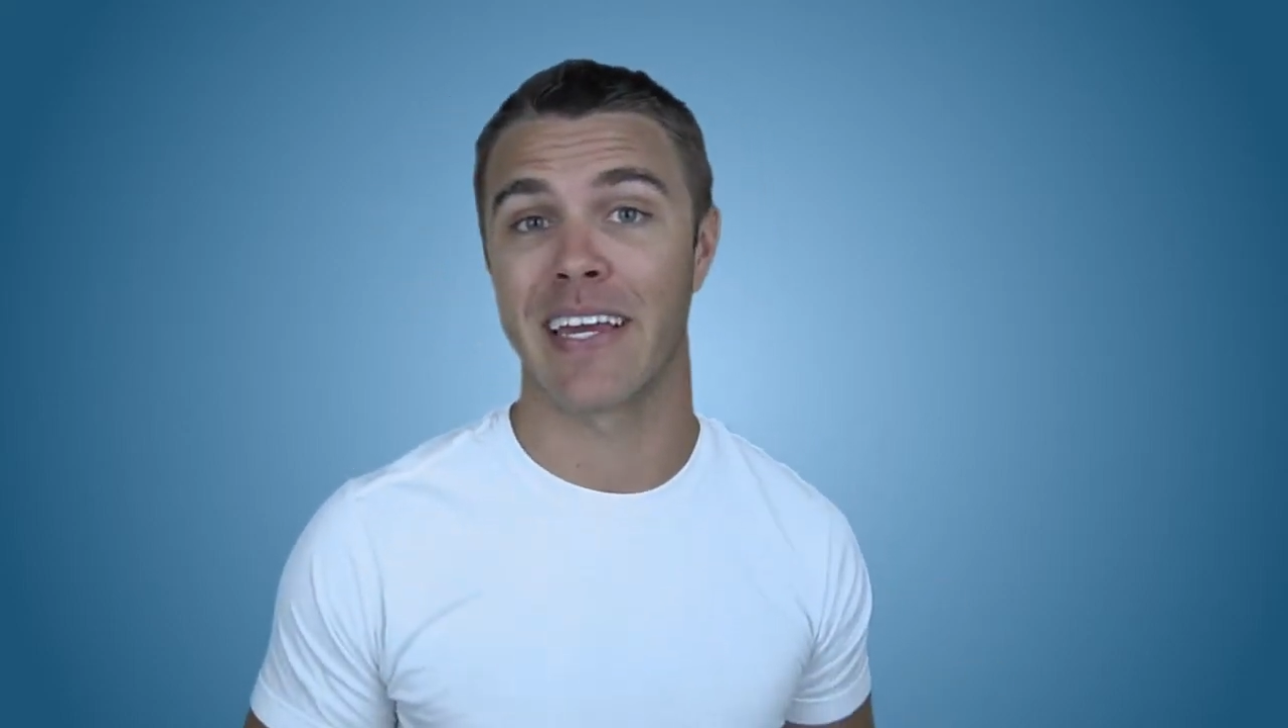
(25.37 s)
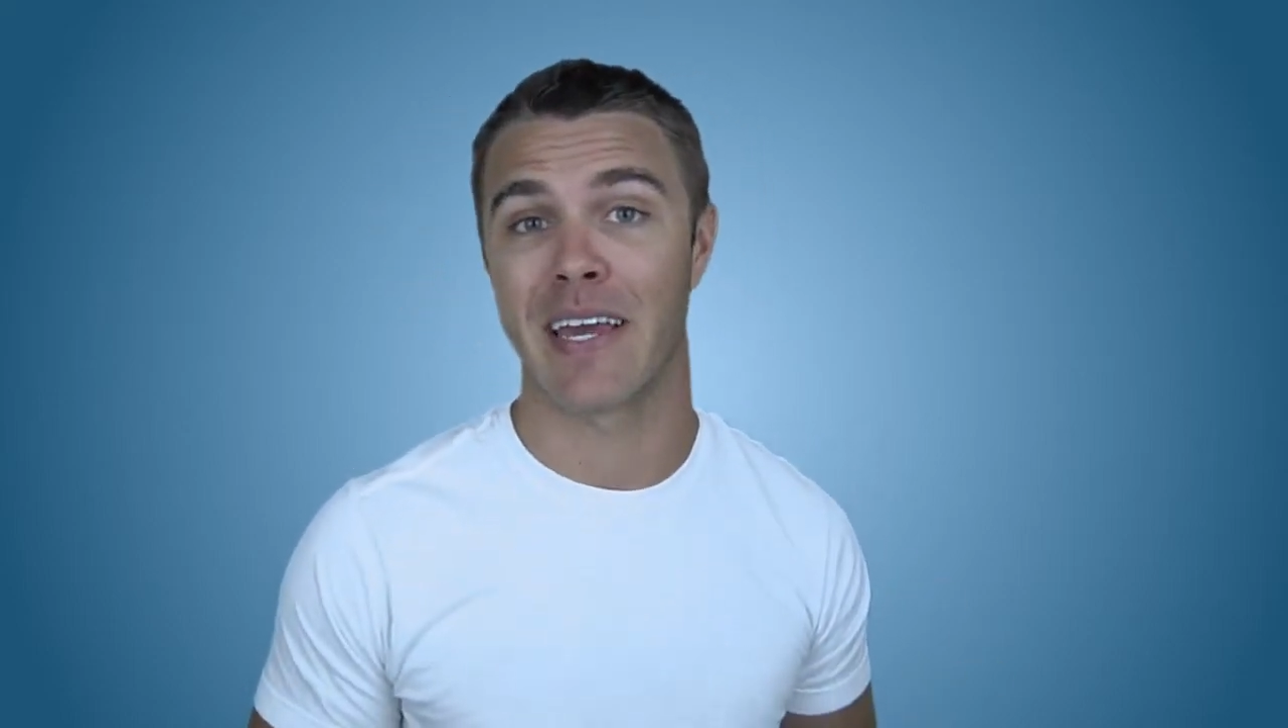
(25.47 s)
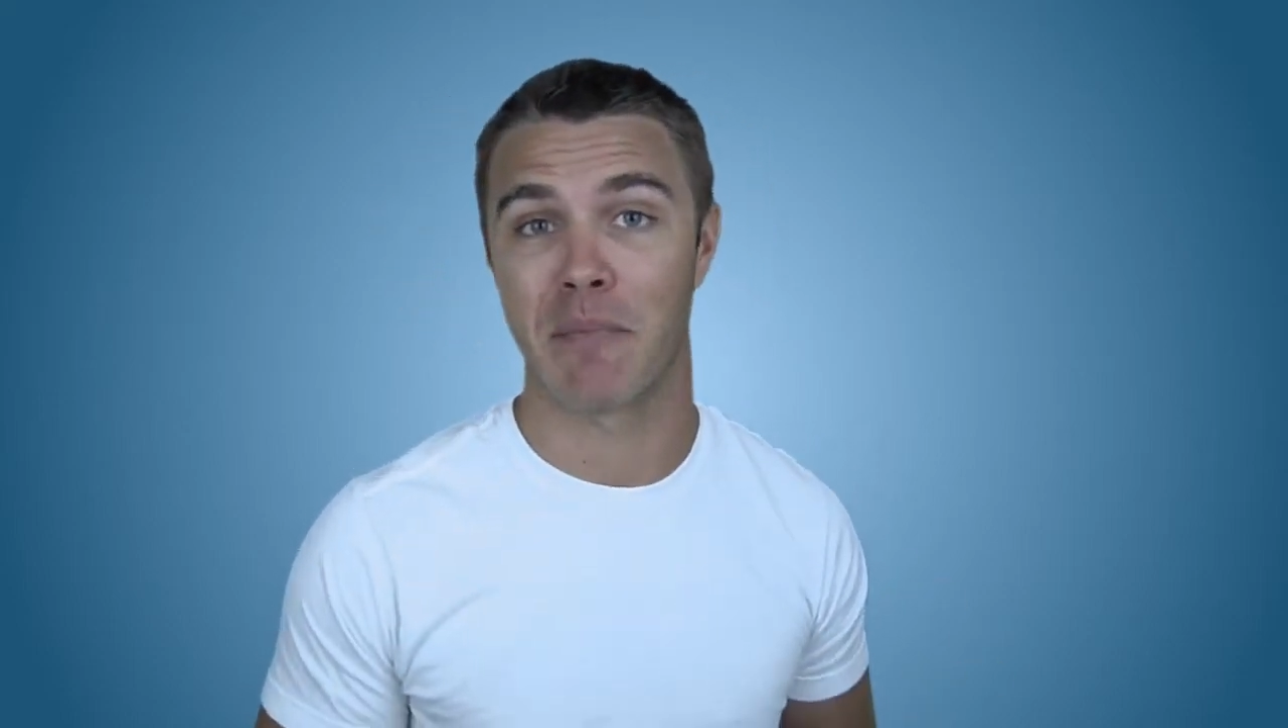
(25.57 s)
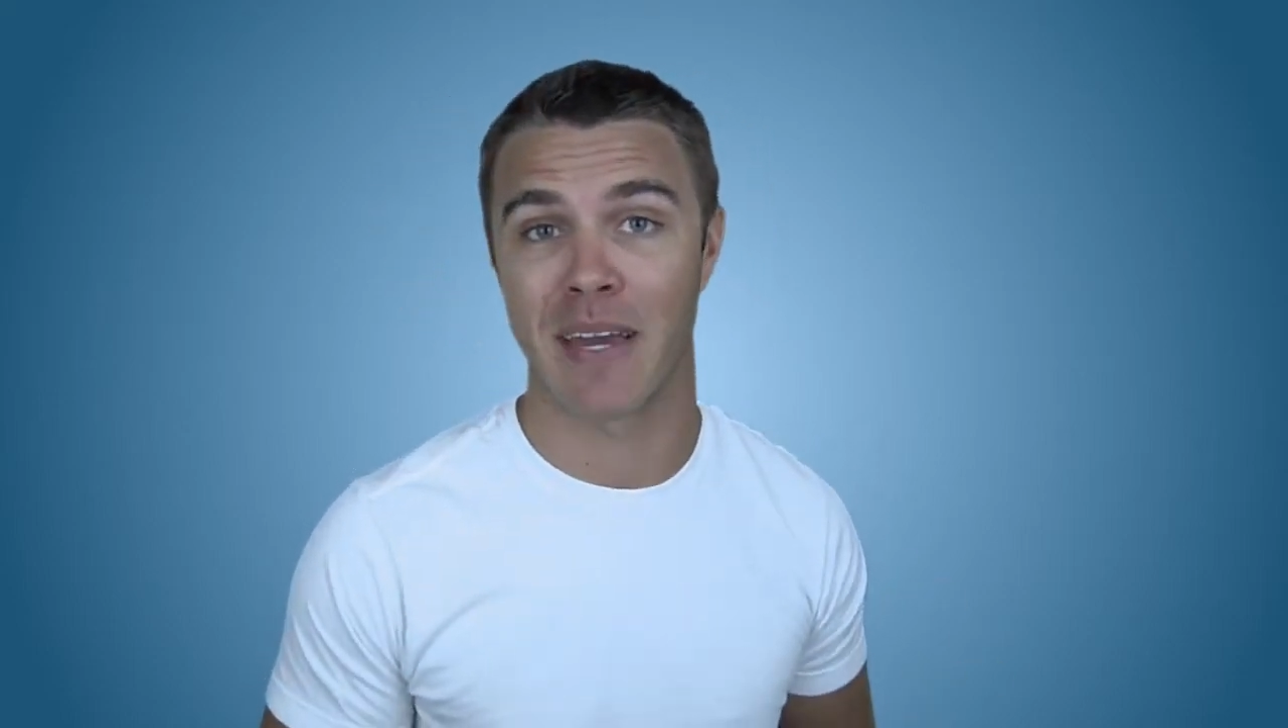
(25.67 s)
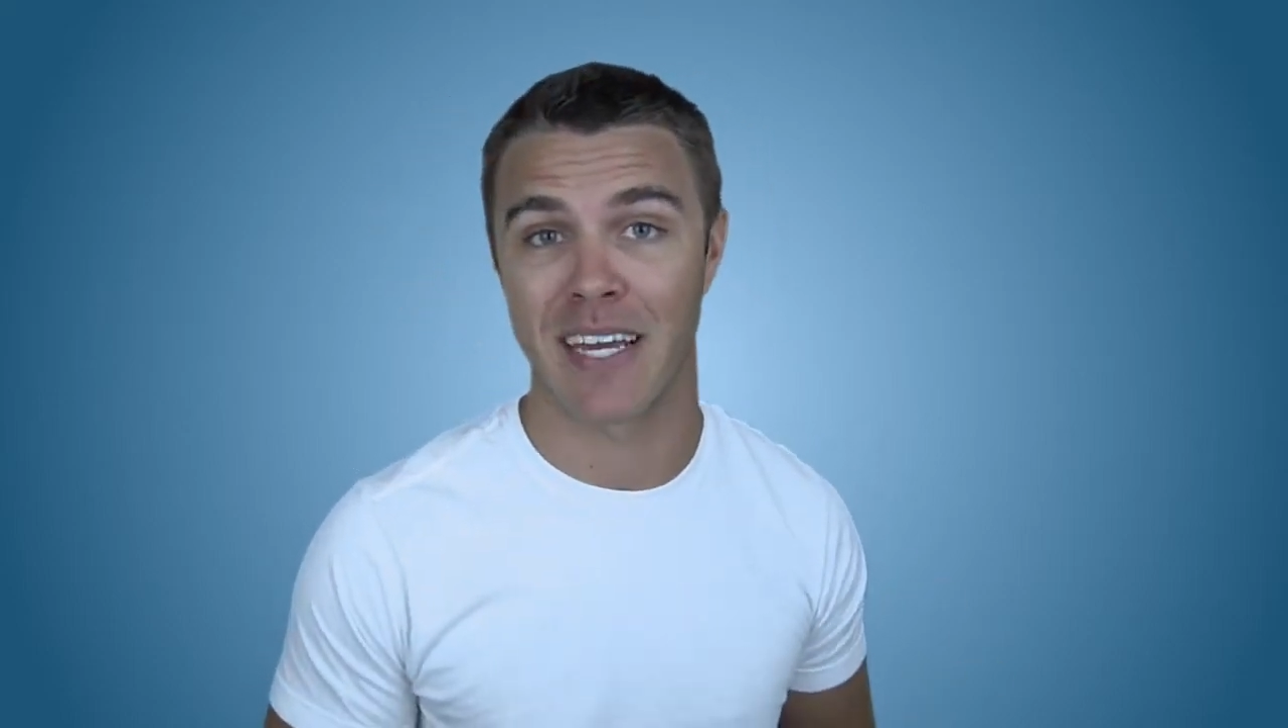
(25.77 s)

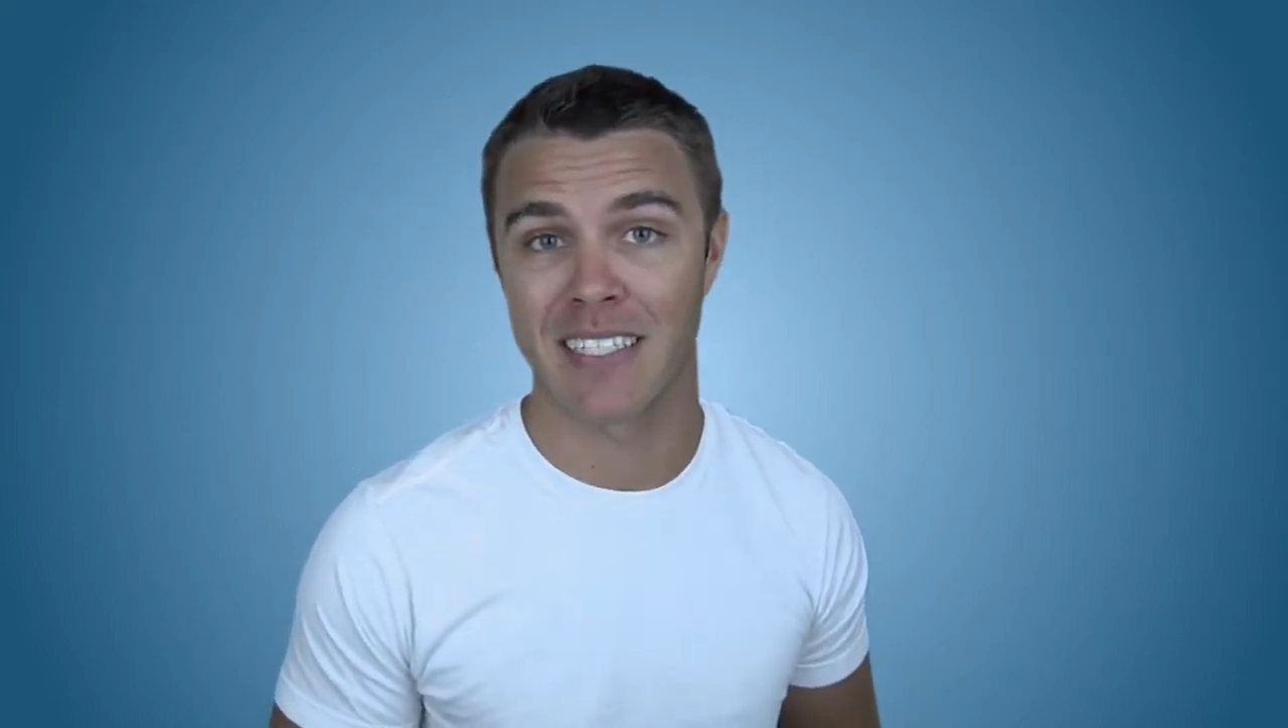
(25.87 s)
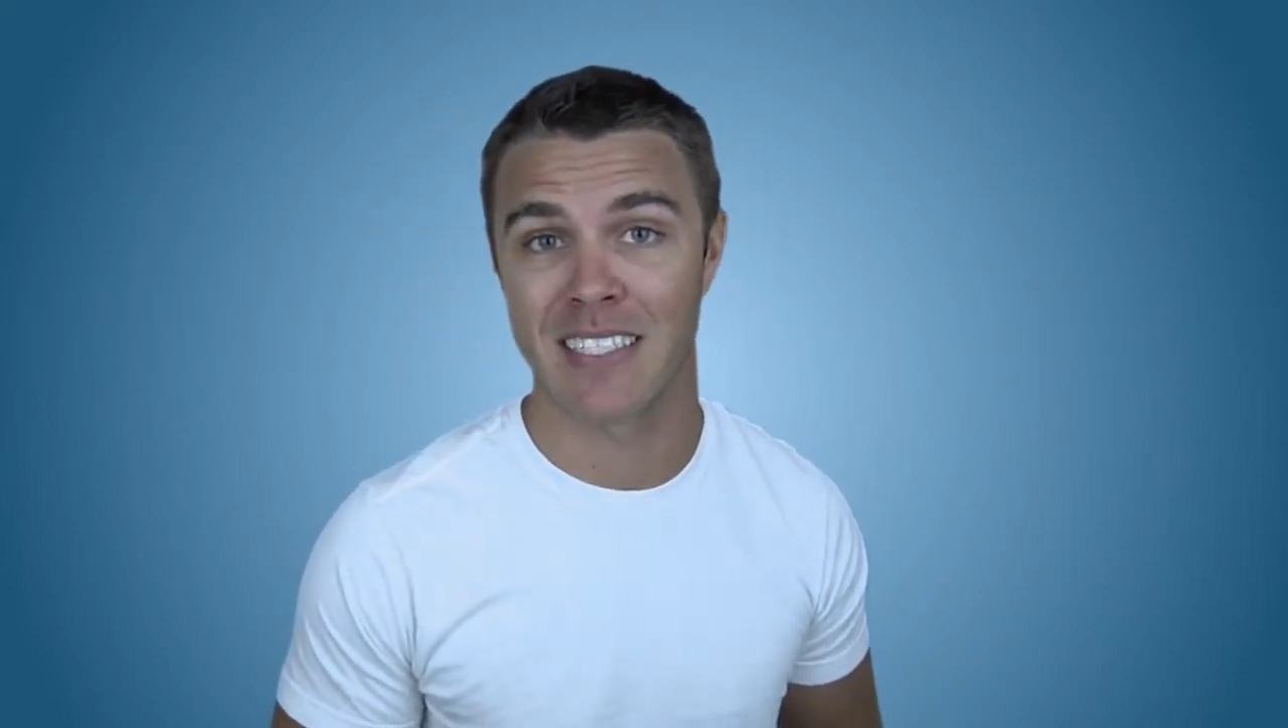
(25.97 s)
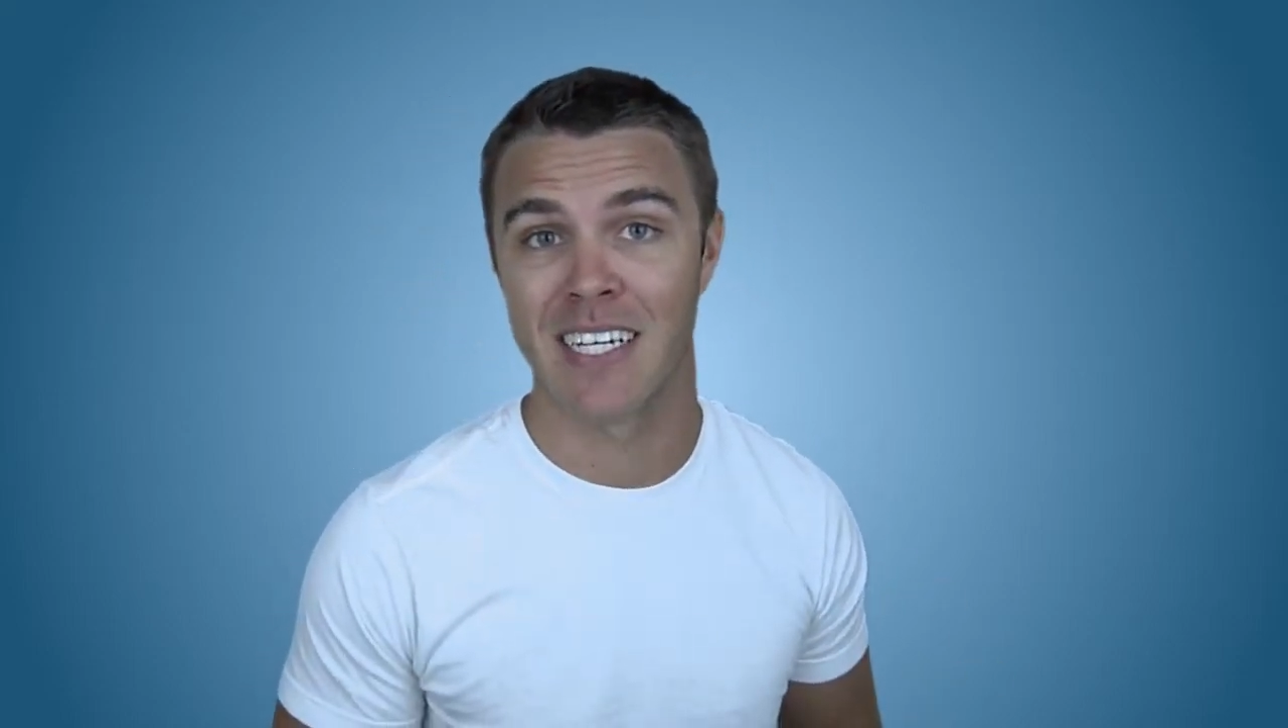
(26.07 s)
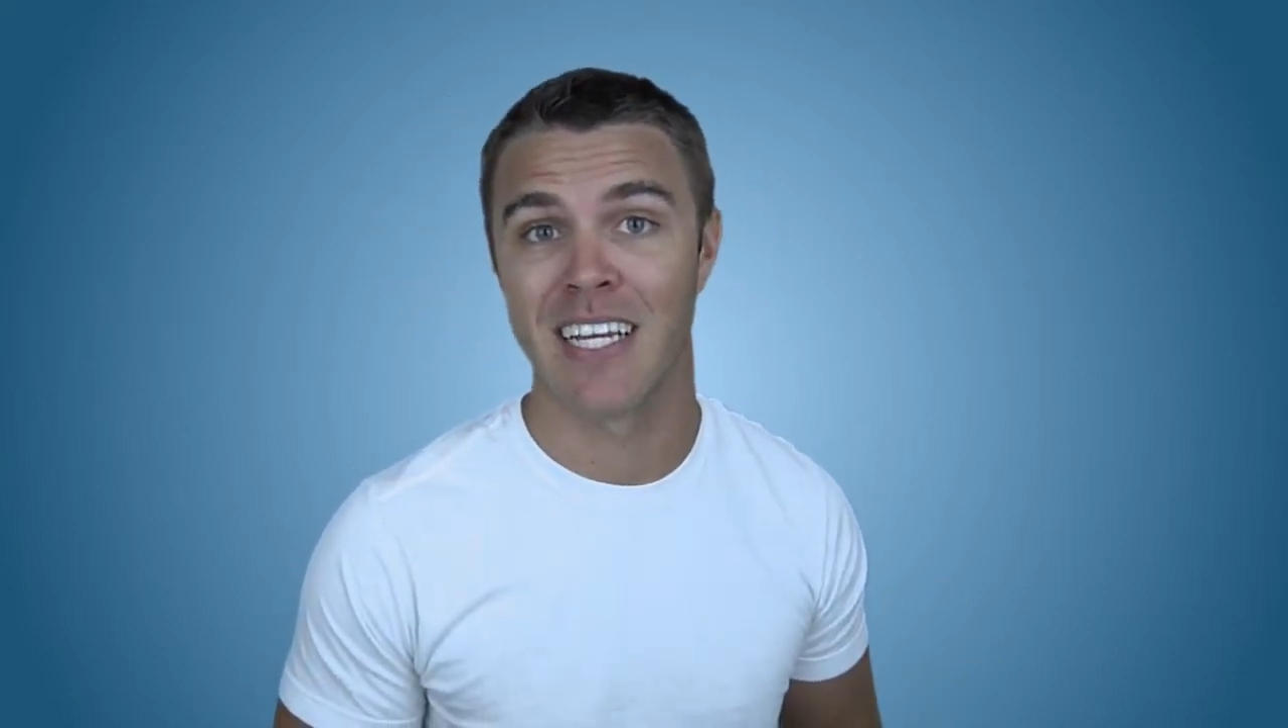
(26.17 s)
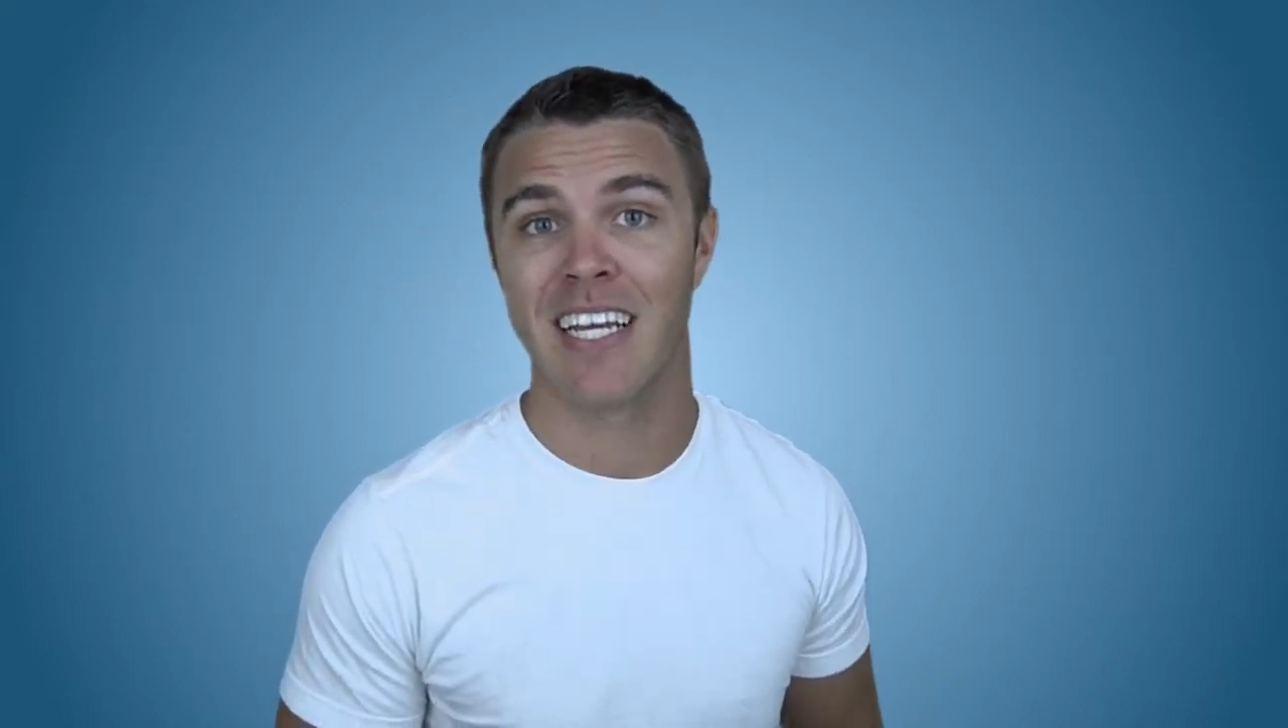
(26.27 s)
campaigns,